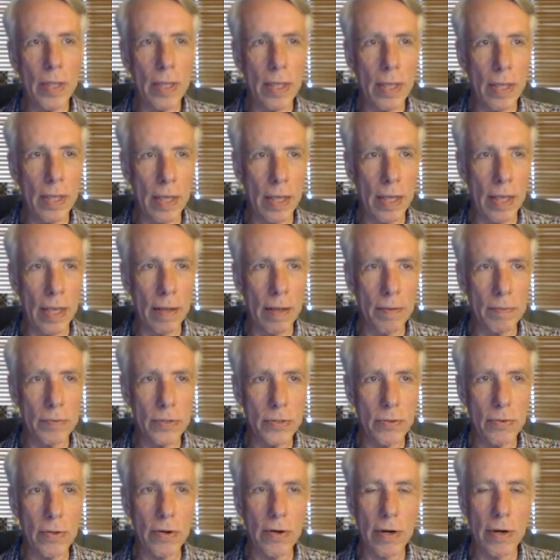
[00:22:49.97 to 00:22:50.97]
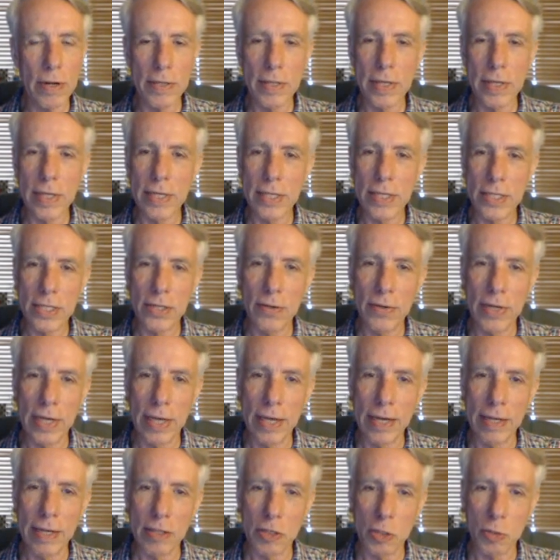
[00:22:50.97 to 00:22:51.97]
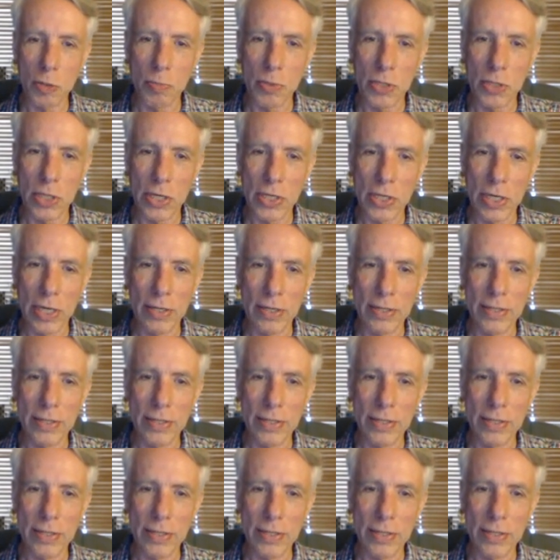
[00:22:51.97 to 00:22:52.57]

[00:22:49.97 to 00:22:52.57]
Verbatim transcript: Um, so there are things going on in this position.